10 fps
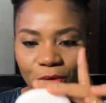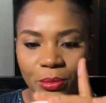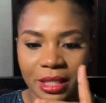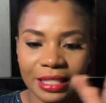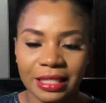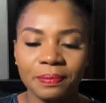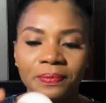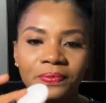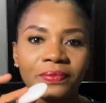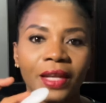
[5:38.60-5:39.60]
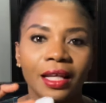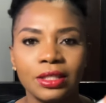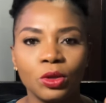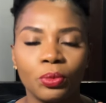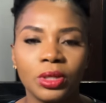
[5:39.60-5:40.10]
from it.
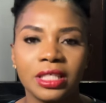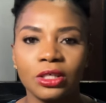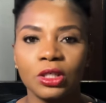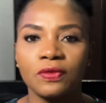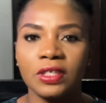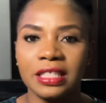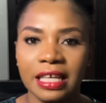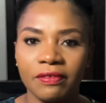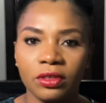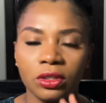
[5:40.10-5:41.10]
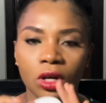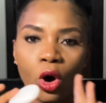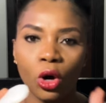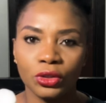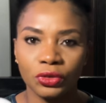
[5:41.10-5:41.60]
This soap retails for
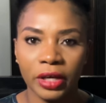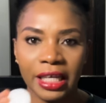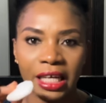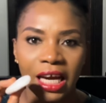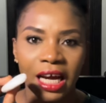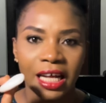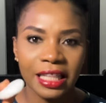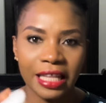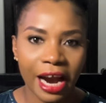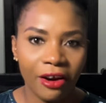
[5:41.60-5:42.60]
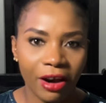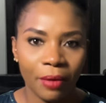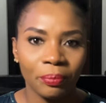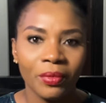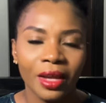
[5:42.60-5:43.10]
700
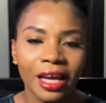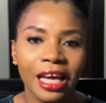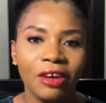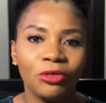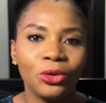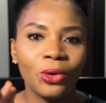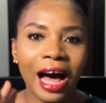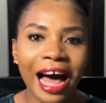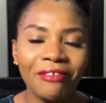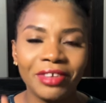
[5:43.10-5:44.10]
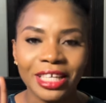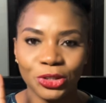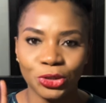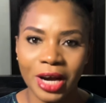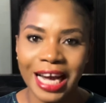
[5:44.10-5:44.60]
naira. If you have a
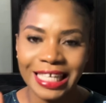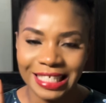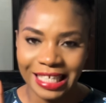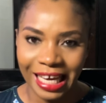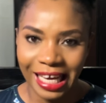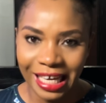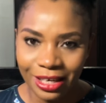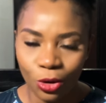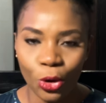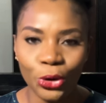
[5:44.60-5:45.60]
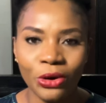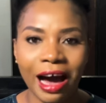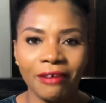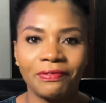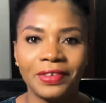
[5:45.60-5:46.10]
dry skin or you
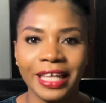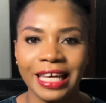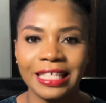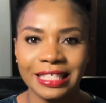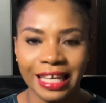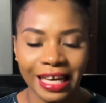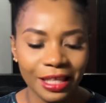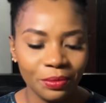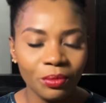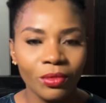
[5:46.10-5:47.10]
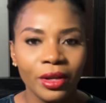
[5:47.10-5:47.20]
have flaky skin,